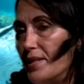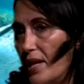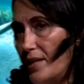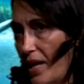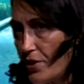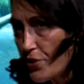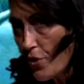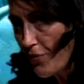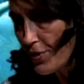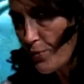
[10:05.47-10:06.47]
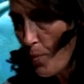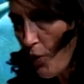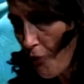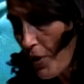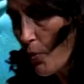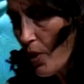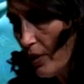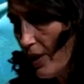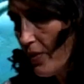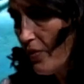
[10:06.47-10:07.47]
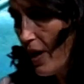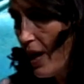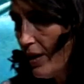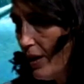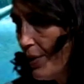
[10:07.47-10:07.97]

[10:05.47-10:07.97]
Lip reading: They tend to surface more frequently than that.